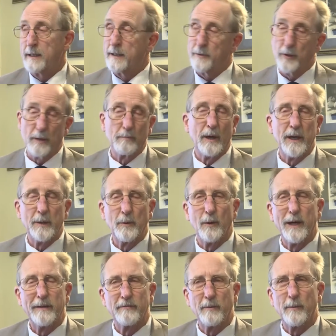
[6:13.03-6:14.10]
It took money
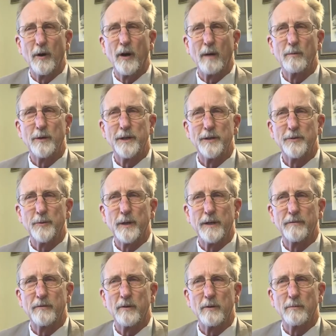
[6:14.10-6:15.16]
away from the Harbor
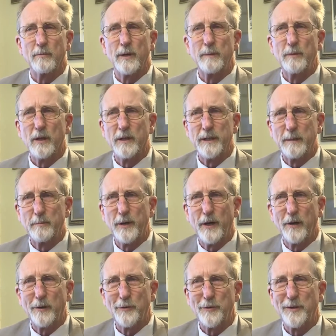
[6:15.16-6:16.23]
District for rebuilding
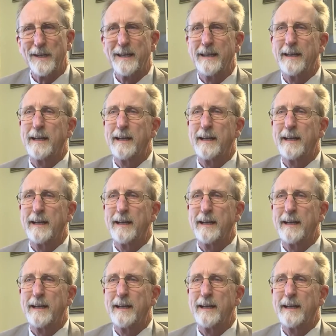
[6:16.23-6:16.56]
piers.